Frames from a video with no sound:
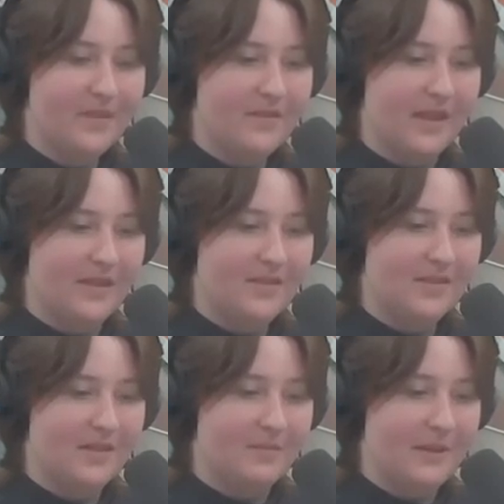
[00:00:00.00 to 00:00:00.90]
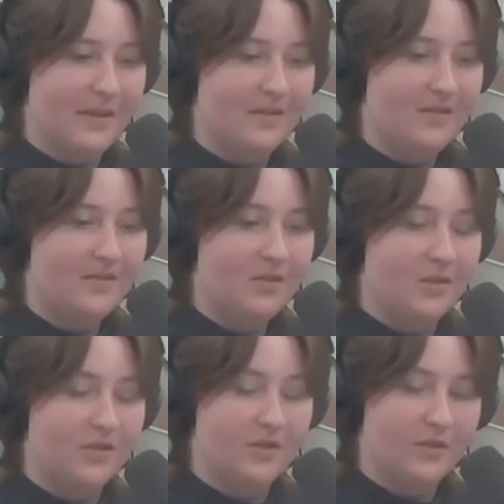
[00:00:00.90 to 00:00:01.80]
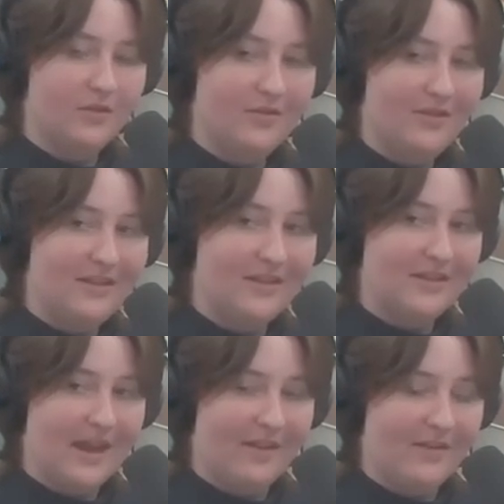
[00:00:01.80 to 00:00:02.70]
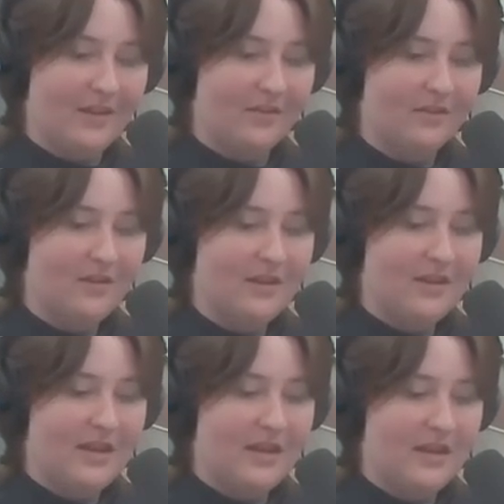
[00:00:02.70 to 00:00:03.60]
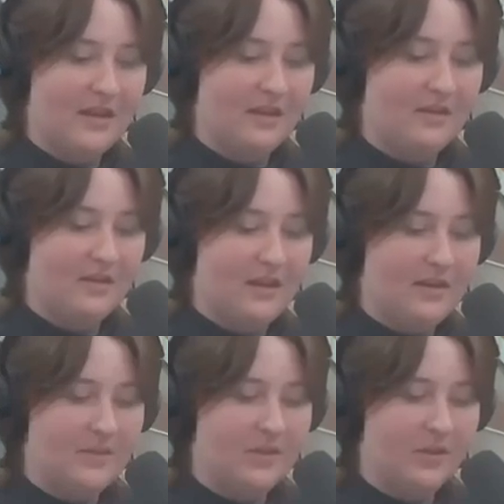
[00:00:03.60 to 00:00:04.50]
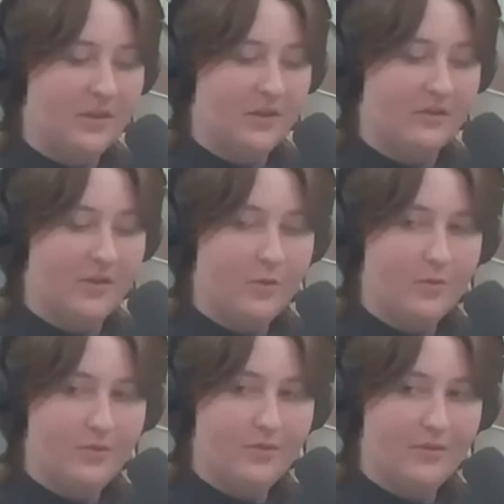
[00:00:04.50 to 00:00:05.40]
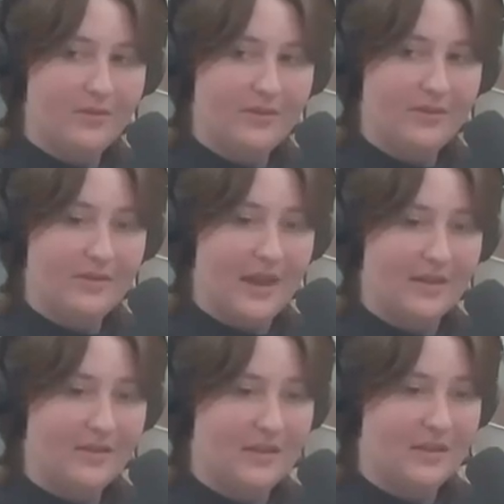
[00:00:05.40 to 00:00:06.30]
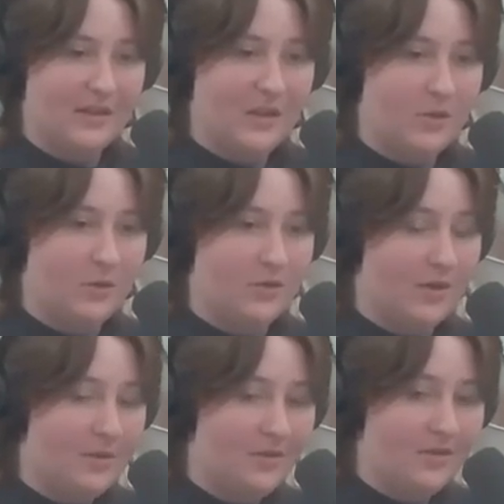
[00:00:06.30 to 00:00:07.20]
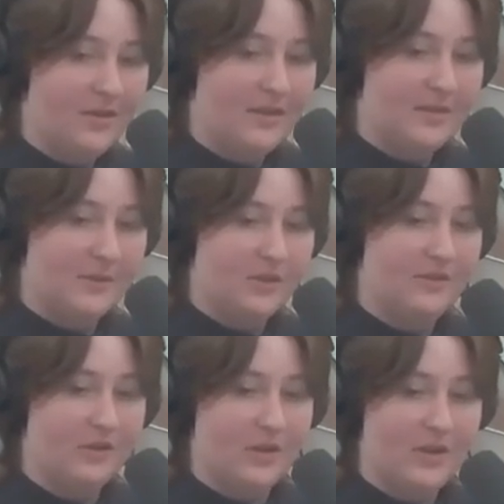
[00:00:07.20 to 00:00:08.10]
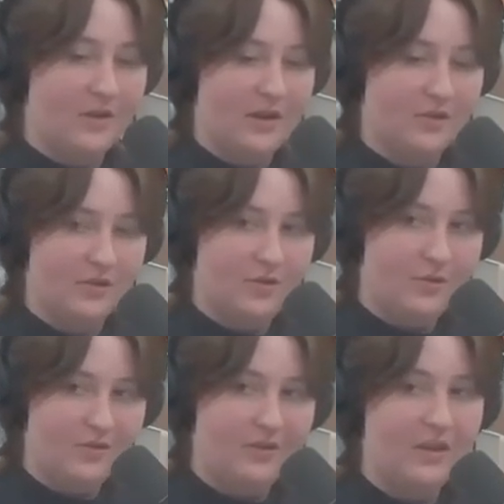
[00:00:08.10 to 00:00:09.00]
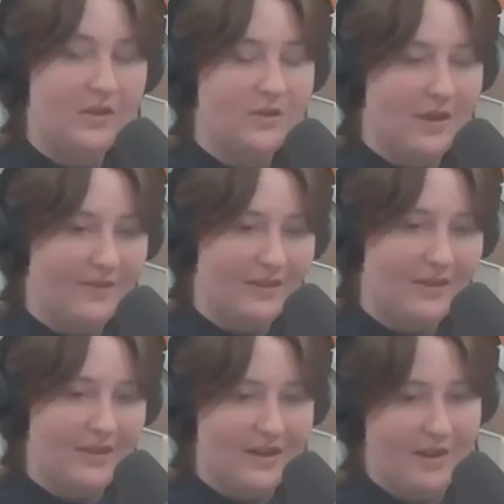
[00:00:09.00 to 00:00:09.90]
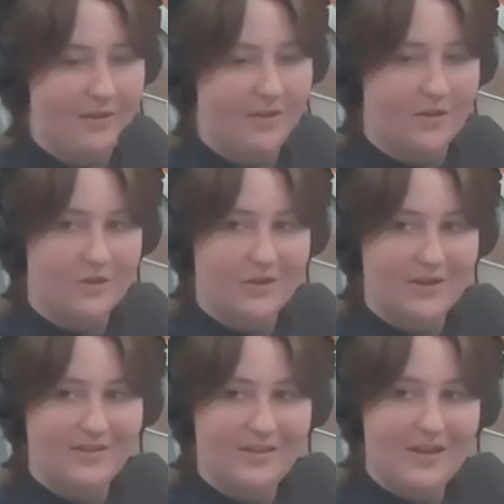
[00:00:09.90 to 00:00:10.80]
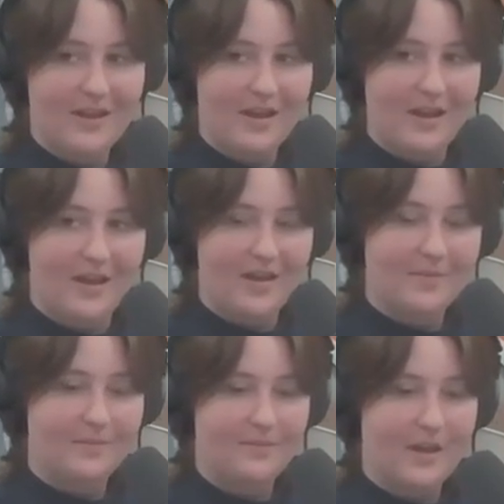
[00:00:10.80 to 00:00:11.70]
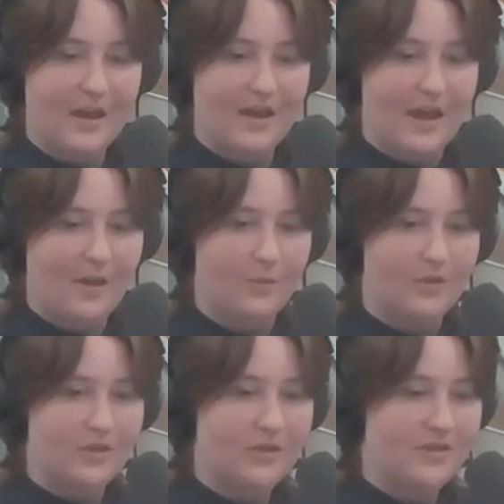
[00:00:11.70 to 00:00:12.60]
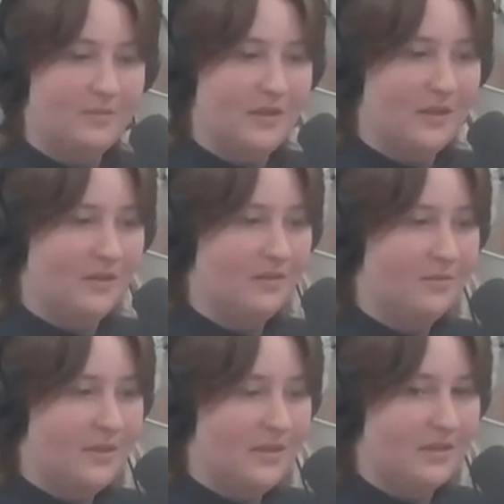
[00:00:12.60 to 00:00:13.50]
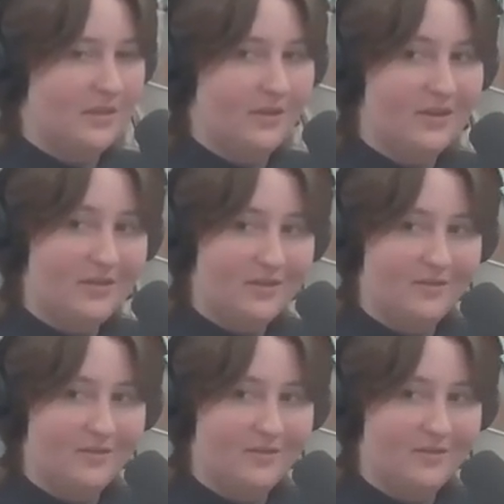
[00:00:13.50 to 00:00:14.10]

that's a big concern, is having any material on your phone that can get you in trouble, especially if you're an international student traveling in and out of the country. I would just be considerate